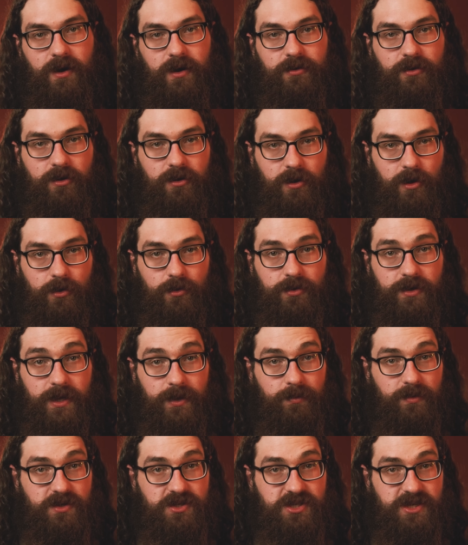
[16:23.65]
Under load,
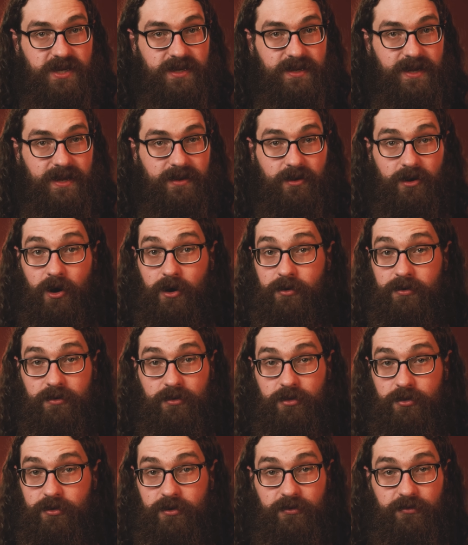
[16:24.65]
it will sit at
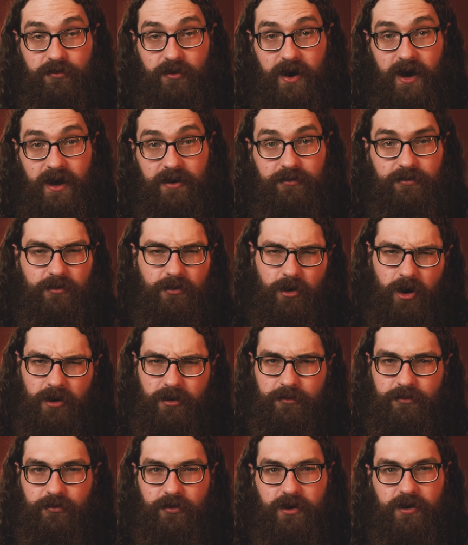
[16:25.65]
135,
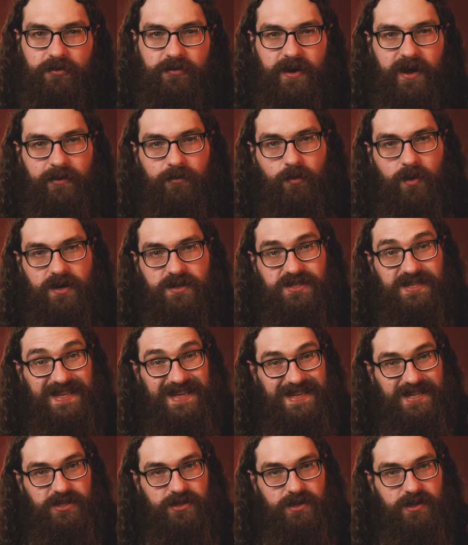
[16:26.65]
145 watts
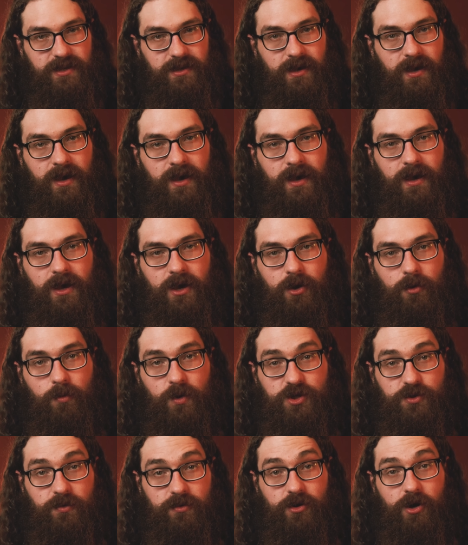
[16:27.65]
easily,
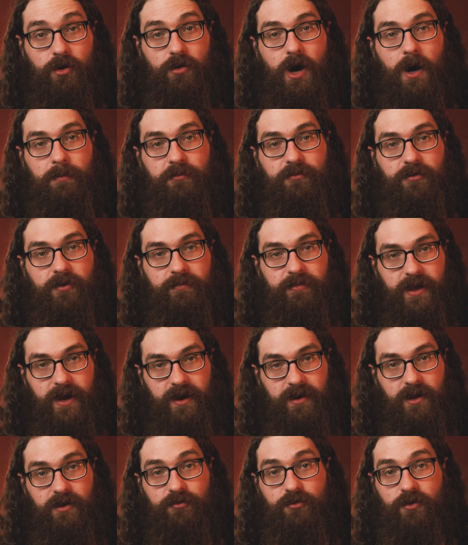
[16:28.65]
which will go up from
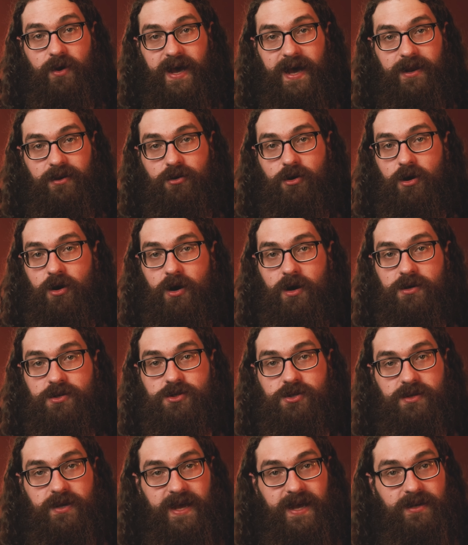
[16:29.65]
there if you add
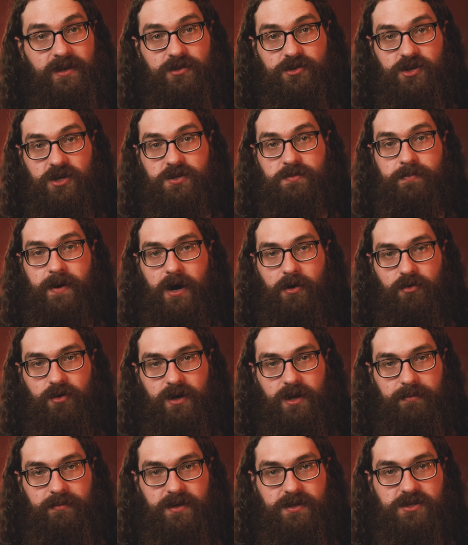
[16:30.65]
cards and adjust power
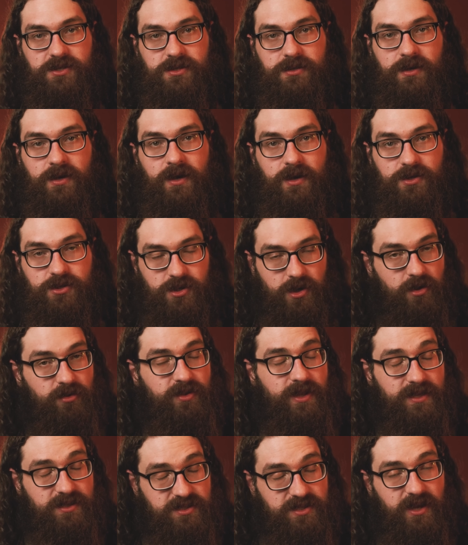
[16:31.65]
limits. So
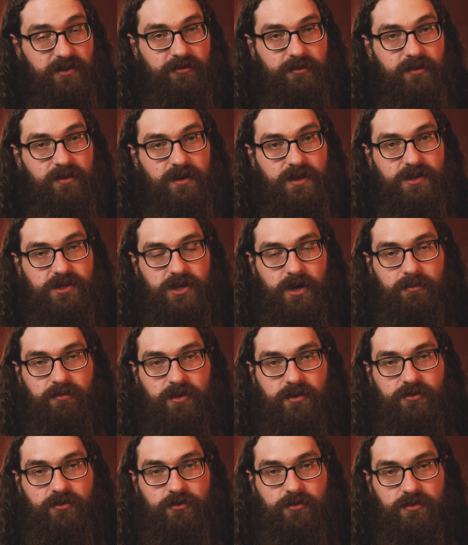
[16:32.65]
that's definitely
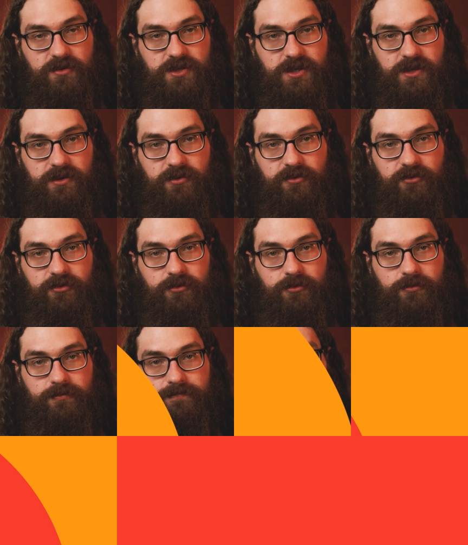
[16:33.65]
something to consider
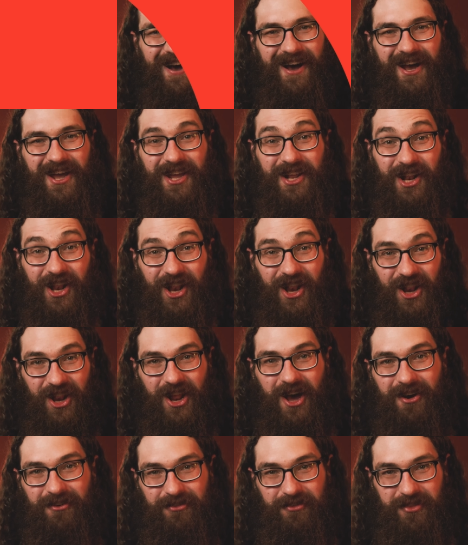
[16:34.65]
too. I
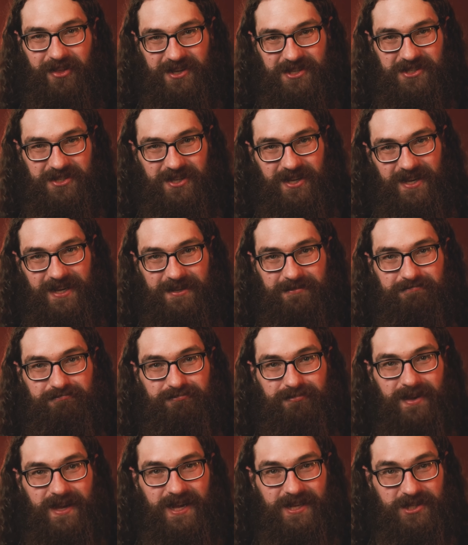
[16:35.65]
love this thing.
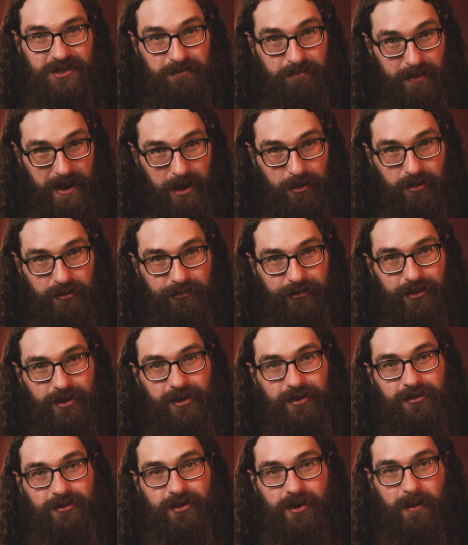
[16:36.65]
It's
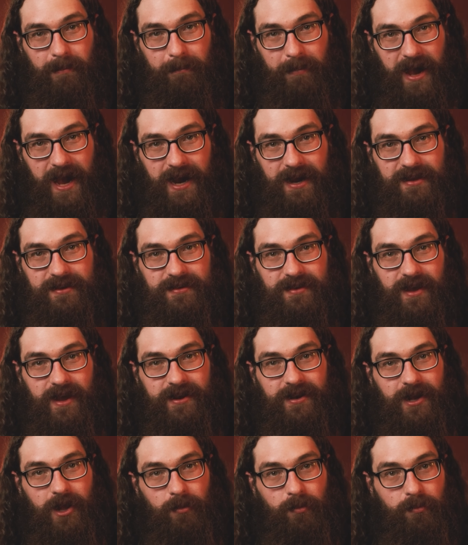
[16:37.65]
powerful, compact,
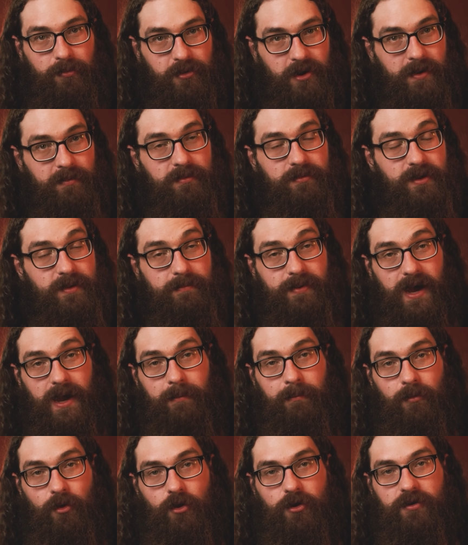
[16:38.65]
and I'll probably
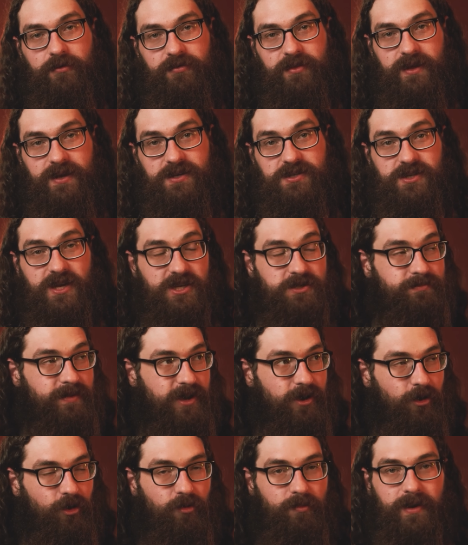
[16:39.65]
buy more of these as
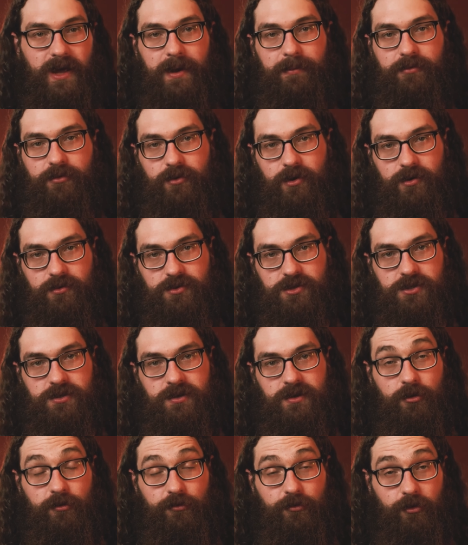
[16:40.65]
my home lab
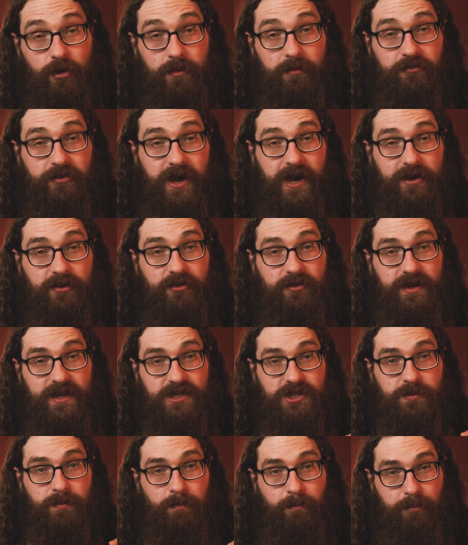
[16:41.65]
grows. The form factor
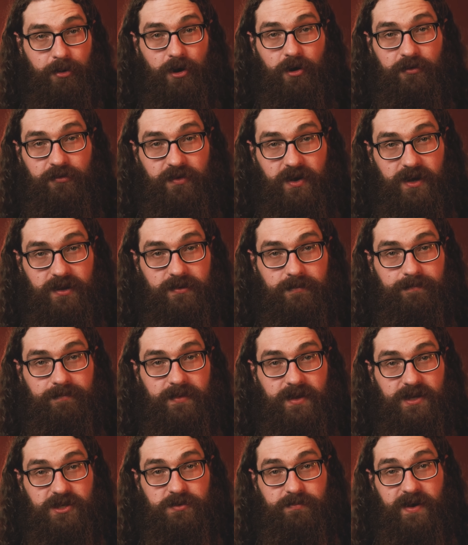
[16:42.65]
is perfect,
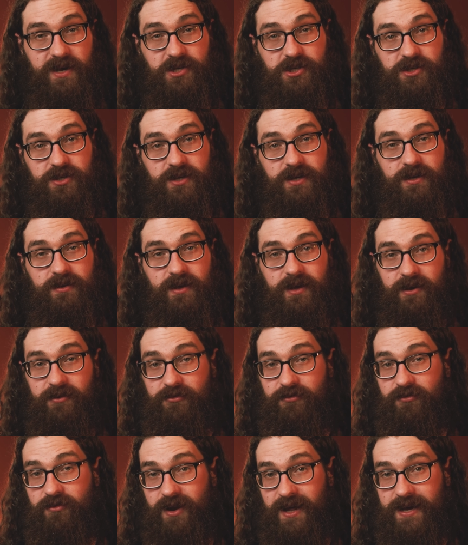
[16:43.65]
especially
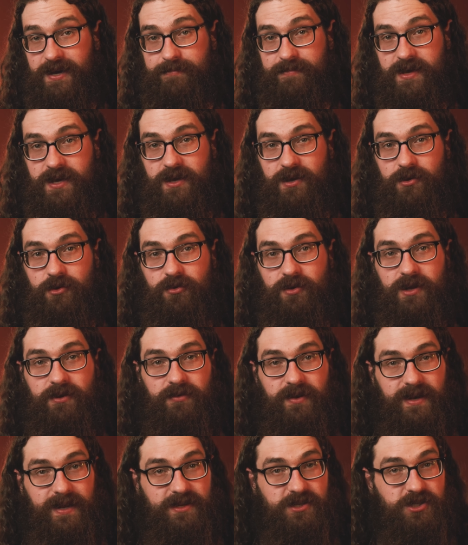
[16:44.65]
if, like me, you
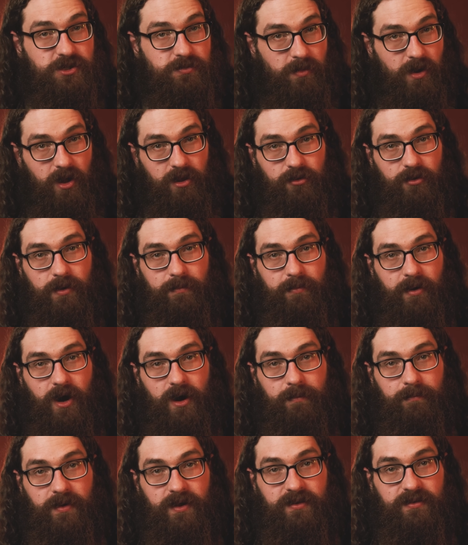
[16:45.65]
live in a smaller
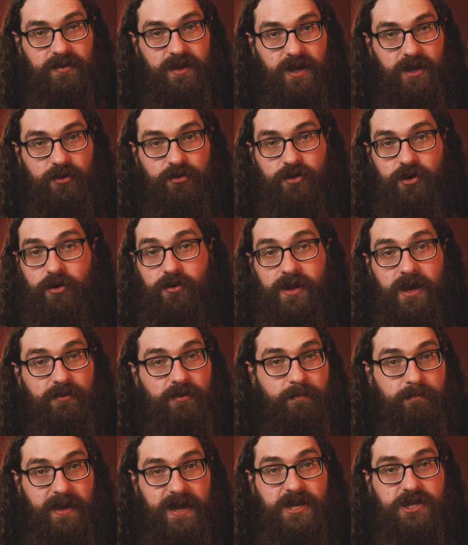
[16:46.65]
apartment and you don't have
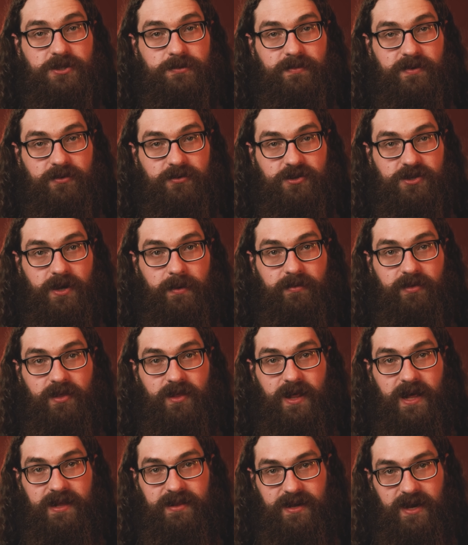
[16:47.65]
a basement or something
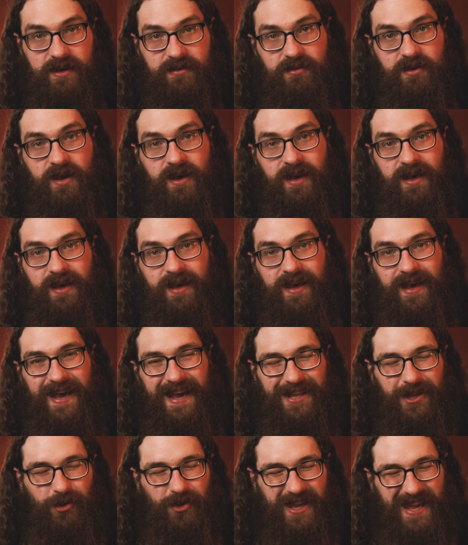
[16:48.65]
like that,
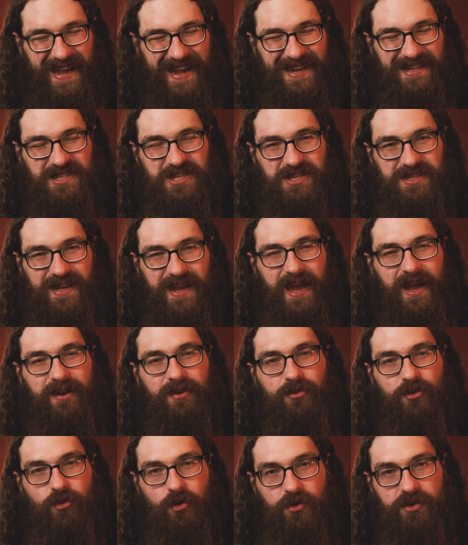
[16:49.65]
and you can't
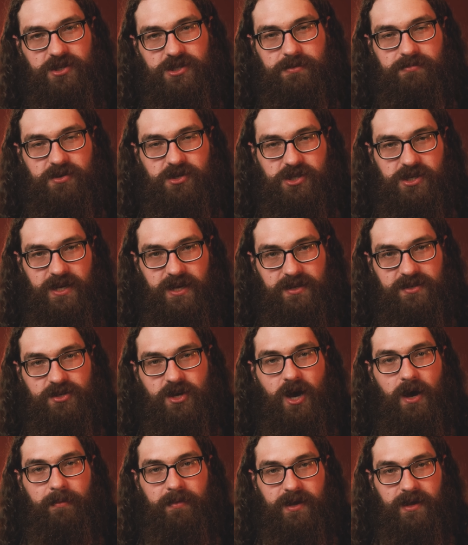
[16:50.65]
stand noisy machines
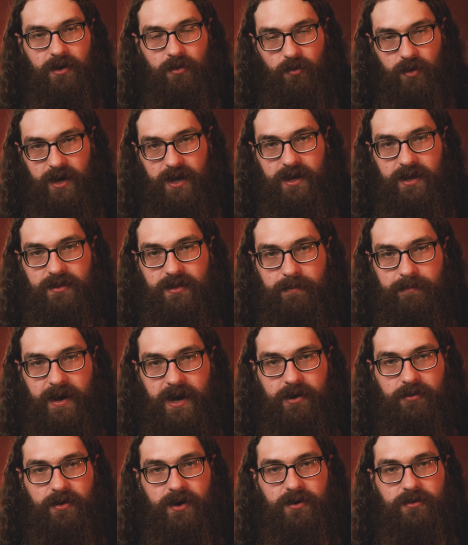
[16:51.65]
humming away in the
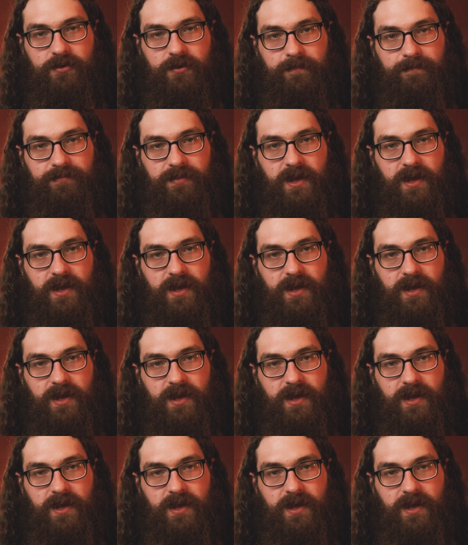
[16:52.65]
background.